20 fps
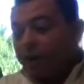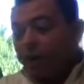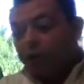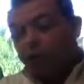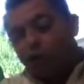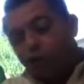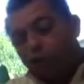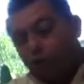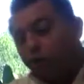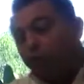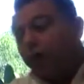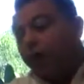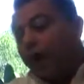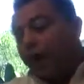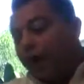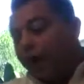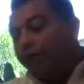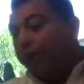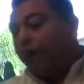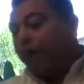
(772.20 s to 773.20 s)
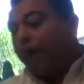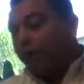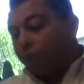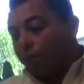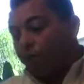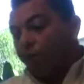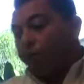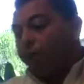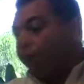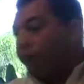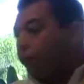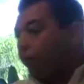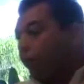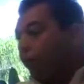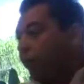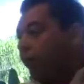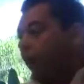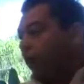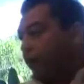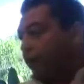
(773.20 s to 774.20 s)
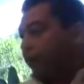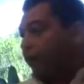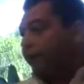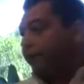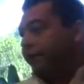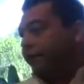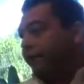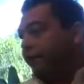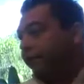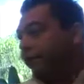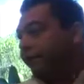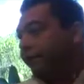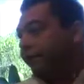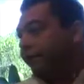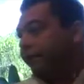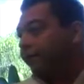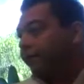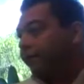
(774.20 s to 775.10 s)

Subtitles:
1, you will have a pre-approval on day 2.